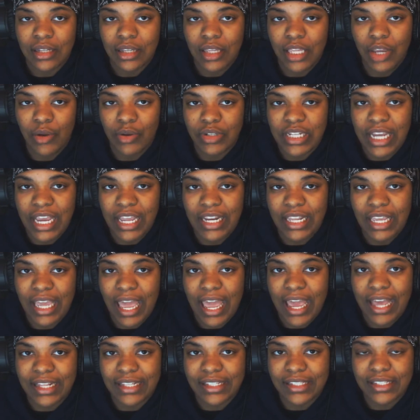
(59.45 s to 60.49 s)
irritating
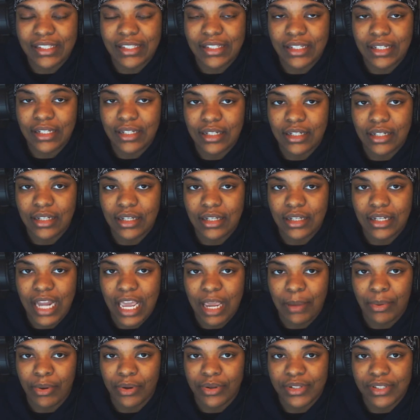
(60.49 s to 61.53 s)
ass
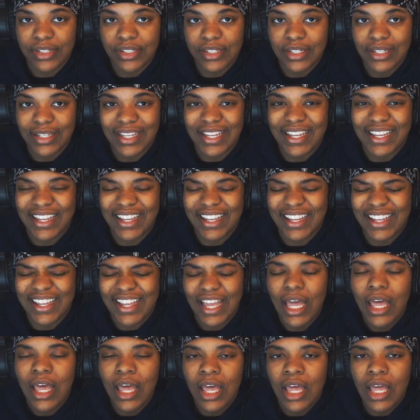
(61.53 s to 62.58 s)
neighbors.
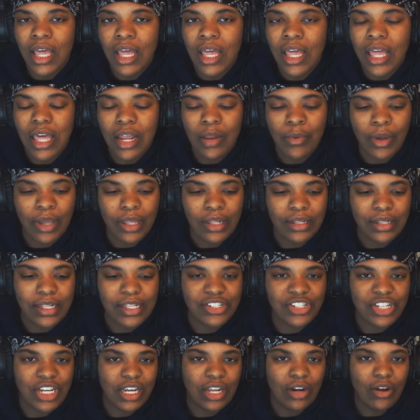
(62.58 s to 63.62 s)
Anyway,
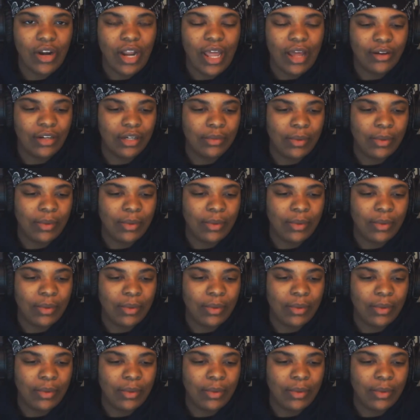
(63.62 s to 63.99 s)
let's check it on out.